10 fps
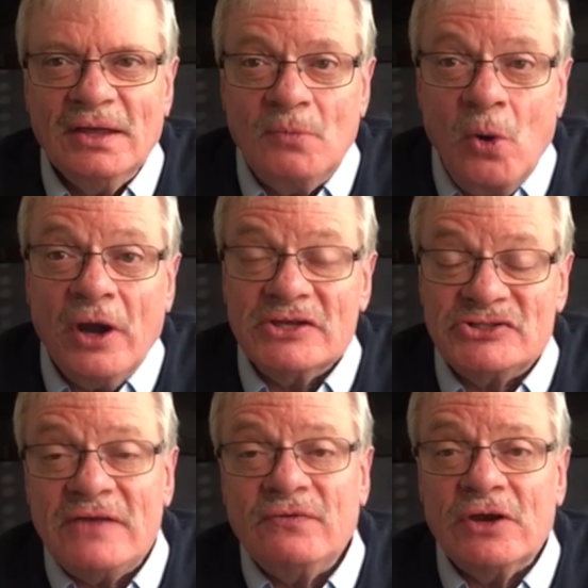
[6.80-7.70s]
Good morning,
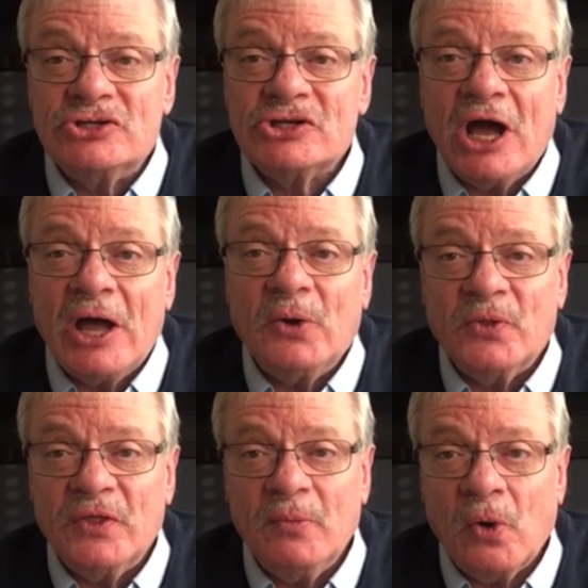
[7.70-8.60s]
Steve Free in Chicago
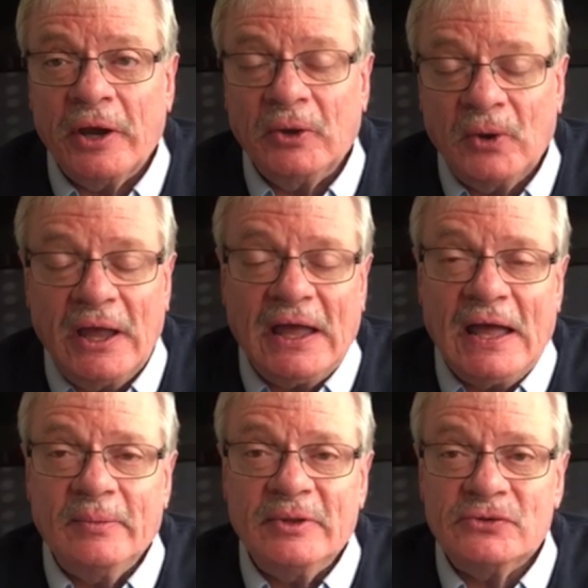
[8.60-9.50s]
with the Morning Grain
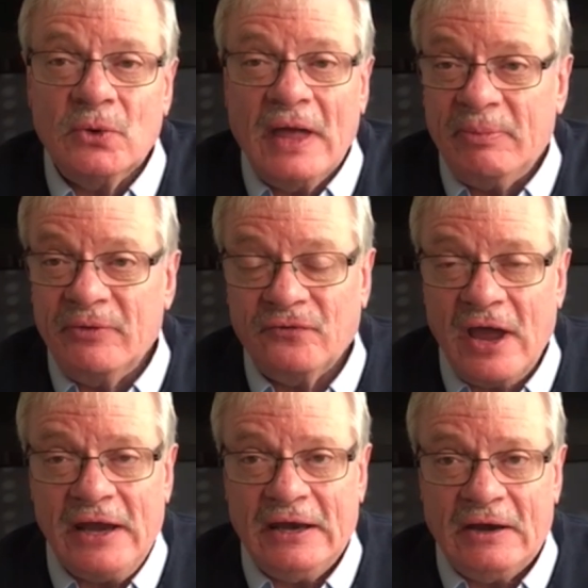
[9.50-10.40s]
Comments. Well, happy
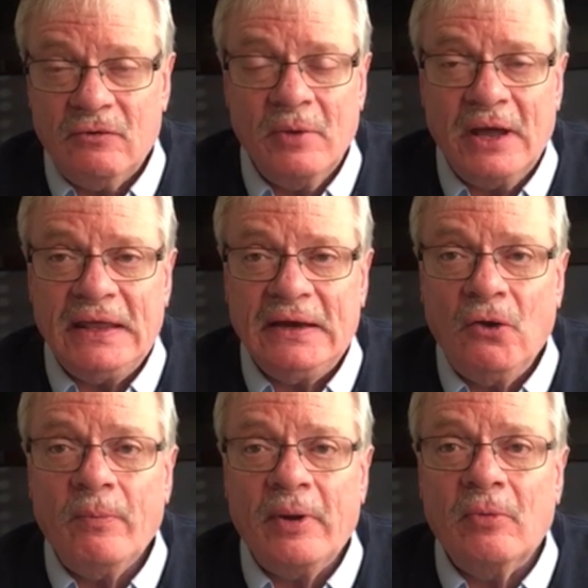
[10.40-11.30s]
Friday, everybody, and
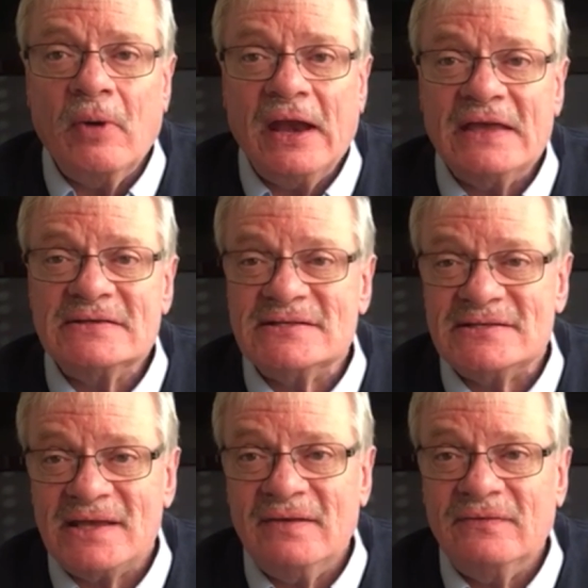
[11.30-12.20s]
hope everybody has a
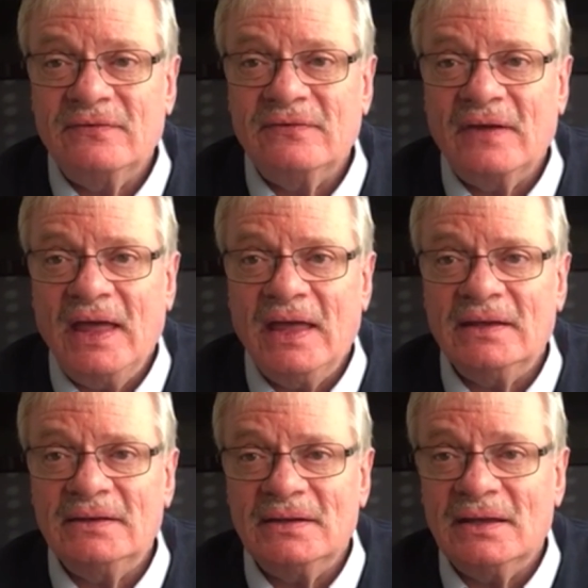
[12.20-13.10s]
safe
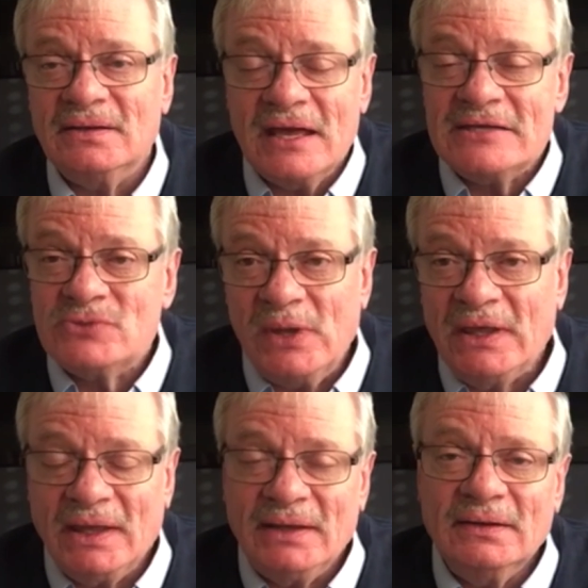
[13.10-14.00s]
and nice
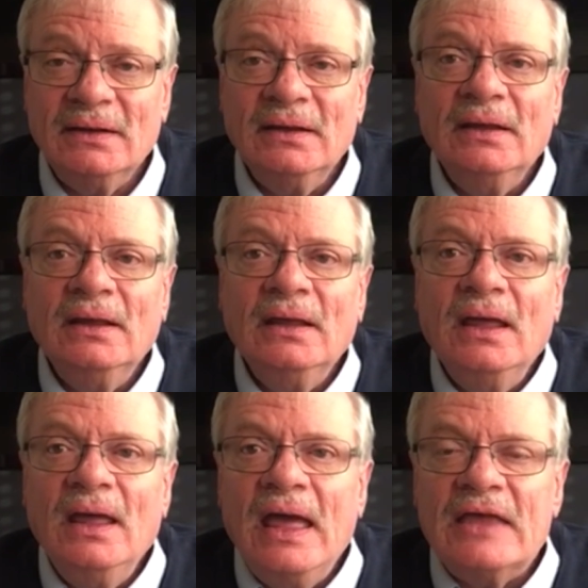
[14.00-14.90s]
weekend.
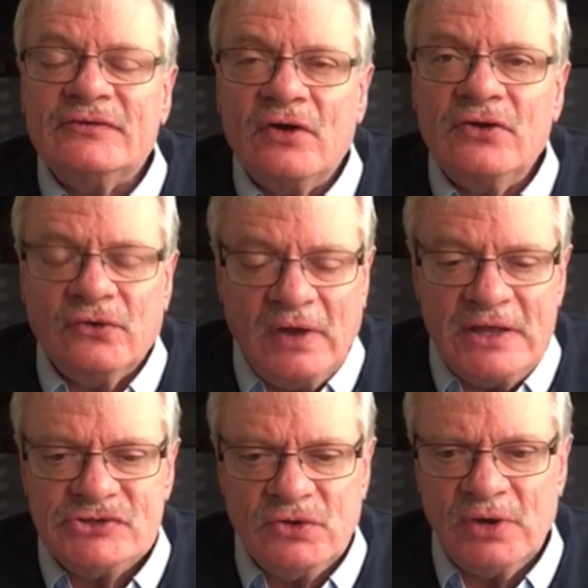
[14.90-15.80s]
As far as the
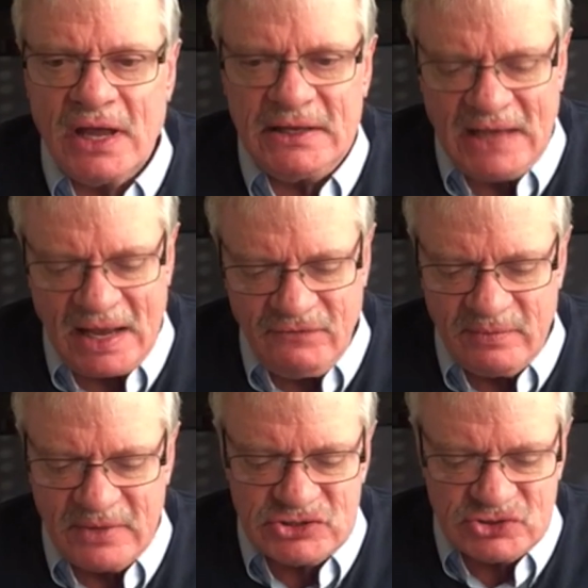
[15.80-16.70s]
grains overnight, kind of a
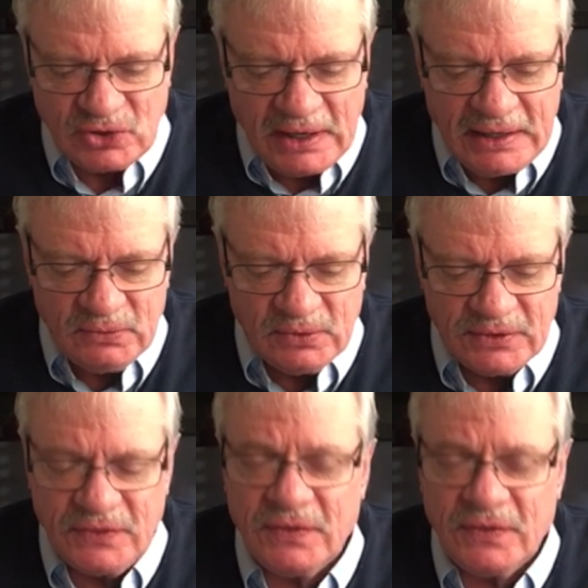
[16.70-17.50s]
mixed trade with